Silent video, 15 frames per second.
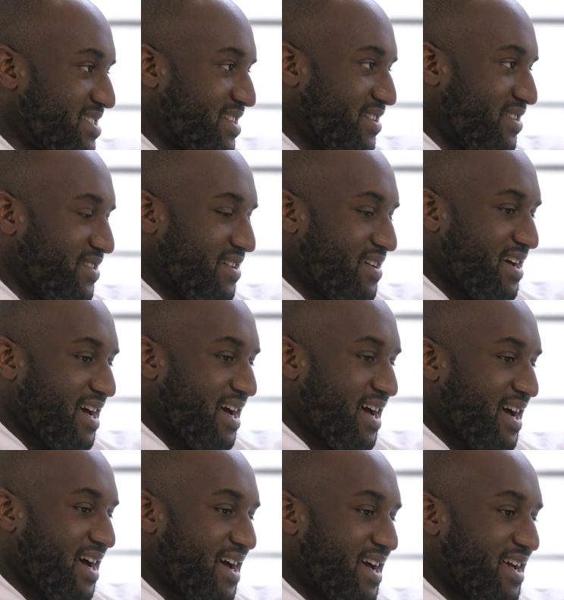And so,
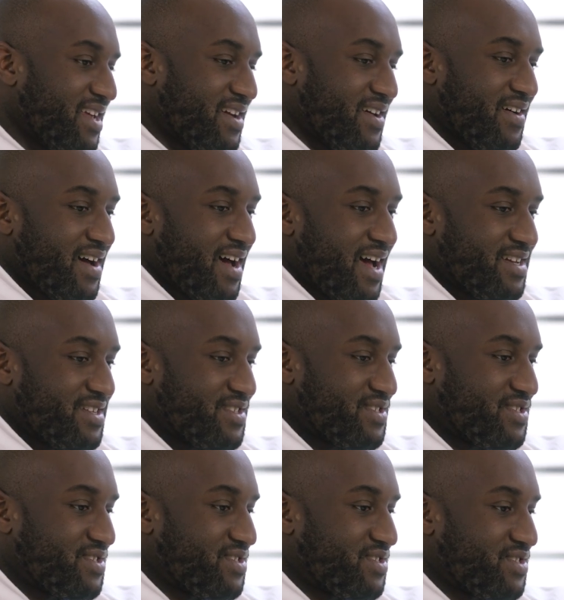you know, I
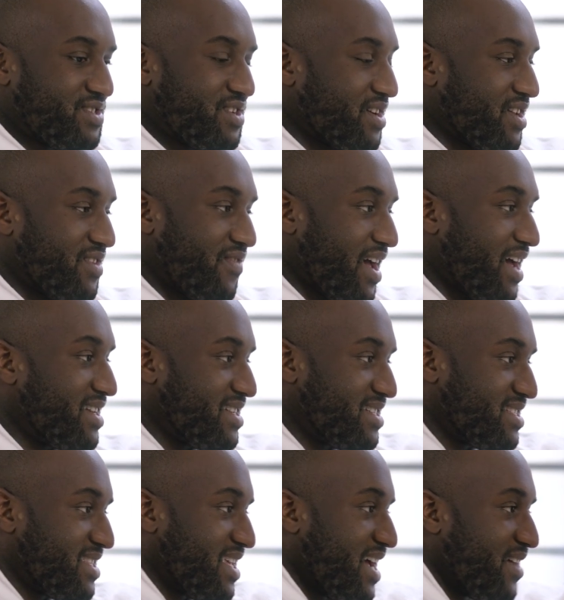took
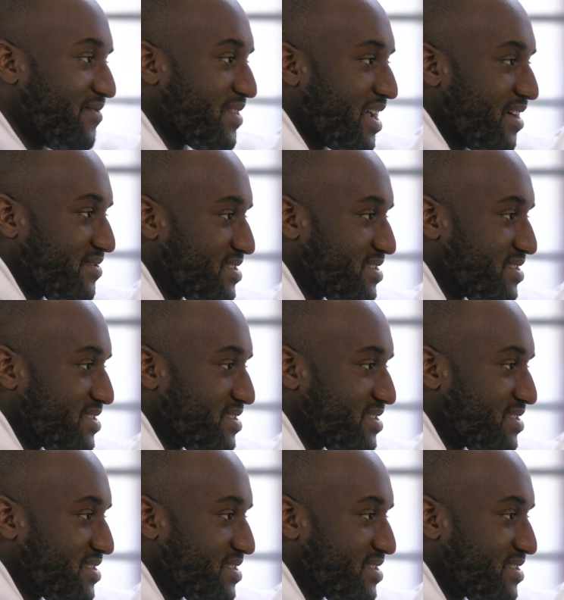advantage of that when